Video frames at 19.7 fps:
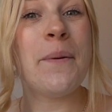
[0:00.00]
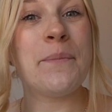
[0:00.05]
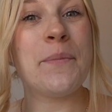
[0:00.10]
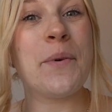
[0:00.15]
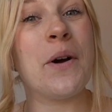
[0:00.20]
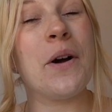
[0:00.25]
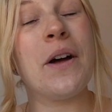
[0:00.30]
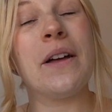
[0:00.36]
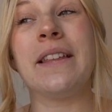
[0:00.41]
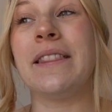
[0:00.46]

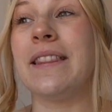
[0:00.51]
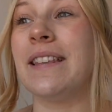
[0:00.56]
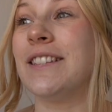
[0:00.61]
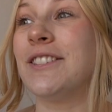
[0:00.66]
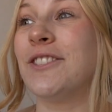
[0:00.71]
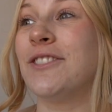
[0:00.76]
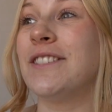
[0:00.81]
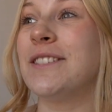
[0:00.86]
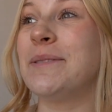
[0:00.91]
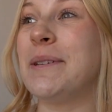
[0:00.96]
but the
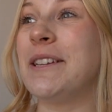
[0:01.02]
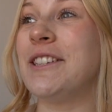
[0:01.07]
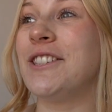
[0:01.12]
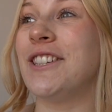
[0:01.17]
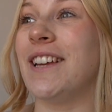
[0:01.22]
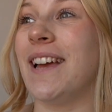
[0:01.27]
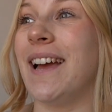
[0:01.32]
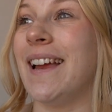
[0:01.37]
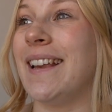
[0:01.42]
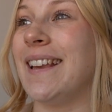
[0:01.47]
sun has been
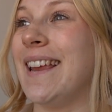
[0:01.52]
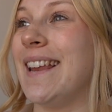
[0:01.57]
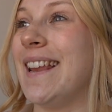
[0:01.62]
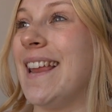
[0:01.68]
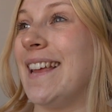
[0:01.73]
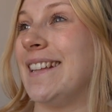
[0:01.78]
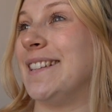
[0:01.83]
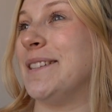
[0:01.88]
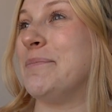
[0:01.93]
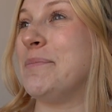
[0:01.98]
shining,
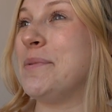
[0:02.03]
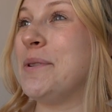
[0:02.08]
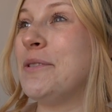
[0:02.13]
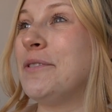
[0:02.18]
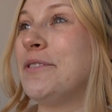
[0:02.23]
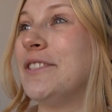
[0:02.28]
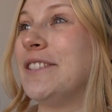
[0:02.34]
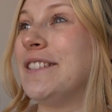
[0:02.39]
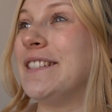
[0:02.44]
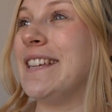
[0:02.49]
it's a
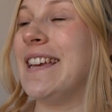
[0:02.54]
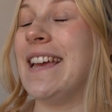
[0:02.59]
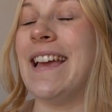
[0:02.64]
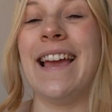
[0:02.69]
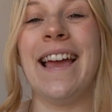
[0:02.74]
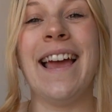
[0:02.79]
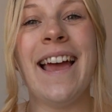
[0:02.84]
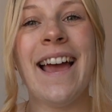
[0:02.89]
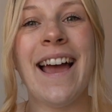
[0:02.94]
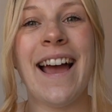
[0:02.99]
beautiful
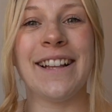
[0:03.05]
day,